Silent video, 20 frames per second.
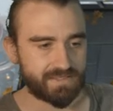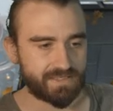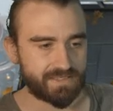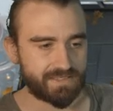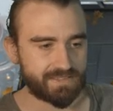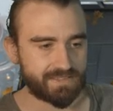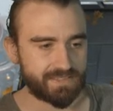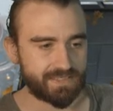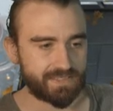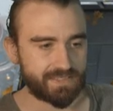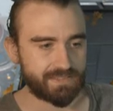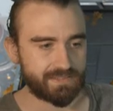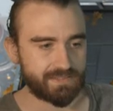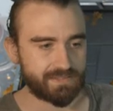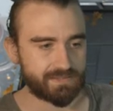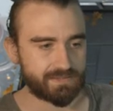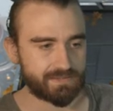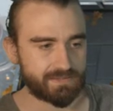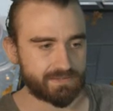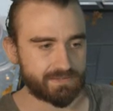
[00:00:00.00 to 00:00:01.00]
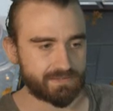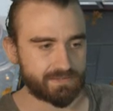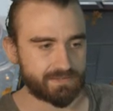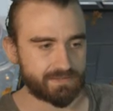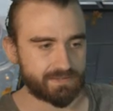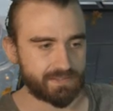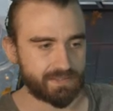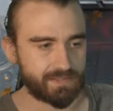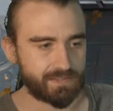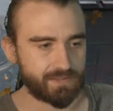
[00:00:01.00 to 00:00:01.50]
And then
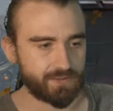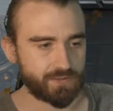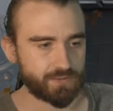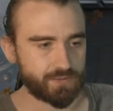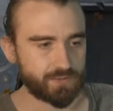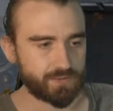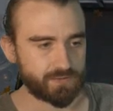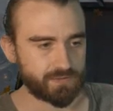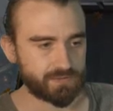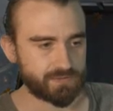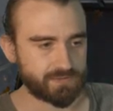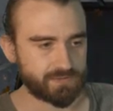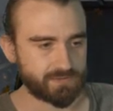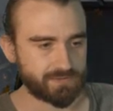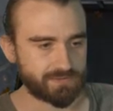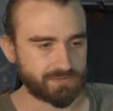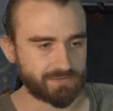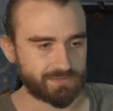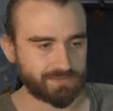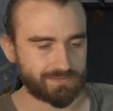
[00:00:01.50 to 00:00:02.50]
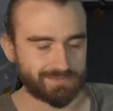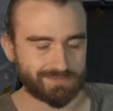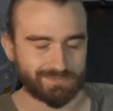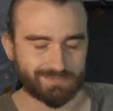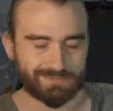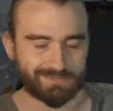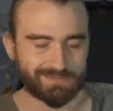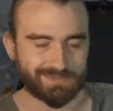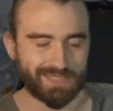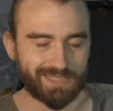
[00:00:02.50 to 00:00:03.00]
take you.
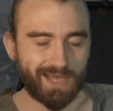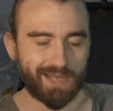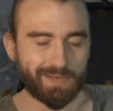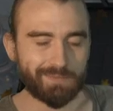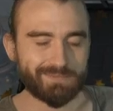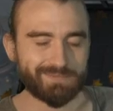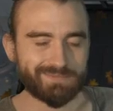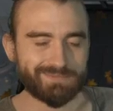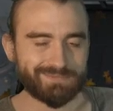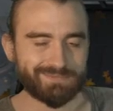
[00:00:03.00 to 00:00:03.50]
Got him.